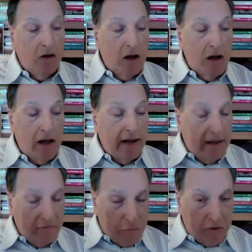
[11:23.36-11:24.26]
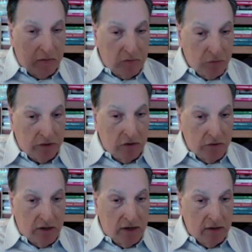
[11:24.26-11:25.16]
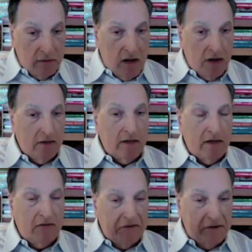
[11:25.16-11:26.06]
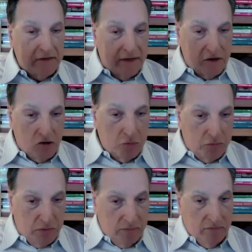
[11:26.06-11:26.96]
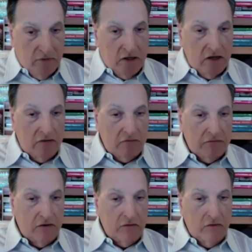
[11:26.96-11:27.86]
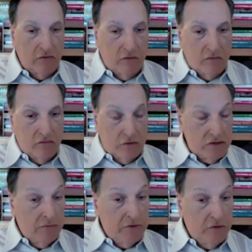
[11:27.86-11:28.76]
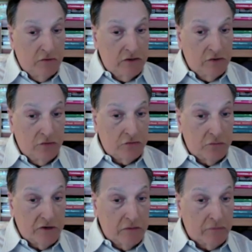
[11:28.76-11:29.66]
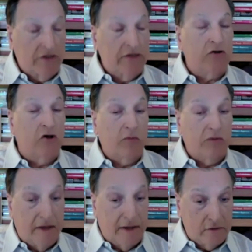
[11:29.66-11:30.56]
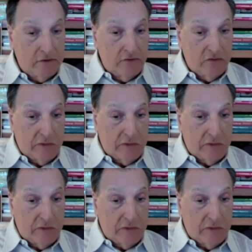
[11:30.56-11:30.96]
I have a problem with cocaine. I can't find help. If there's something you can do for me, please call me back as soon as